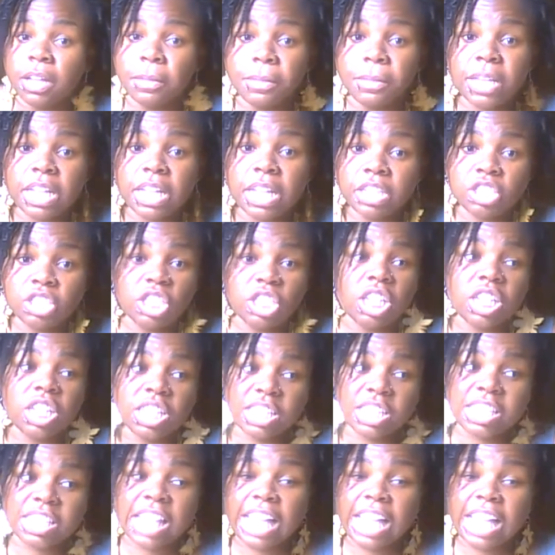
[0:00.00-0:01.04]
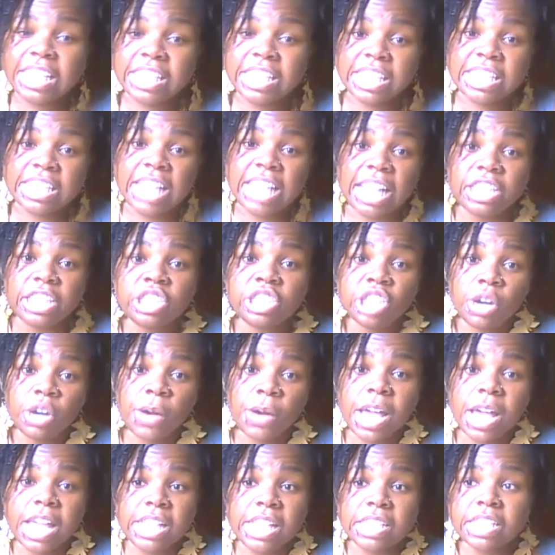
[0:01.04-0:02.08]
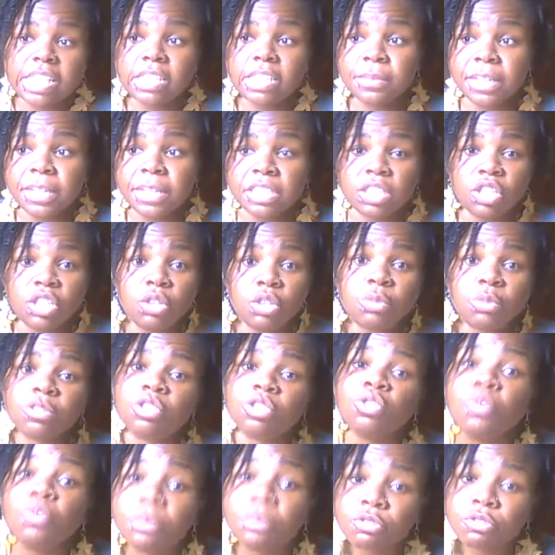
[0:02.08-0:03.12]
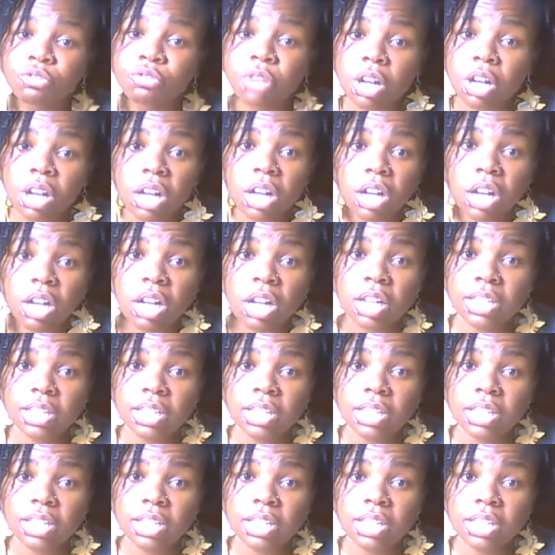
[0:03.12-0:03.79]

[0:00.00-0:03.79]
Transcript: Because she could have sliced and diced your ass. Especially you were super drunk.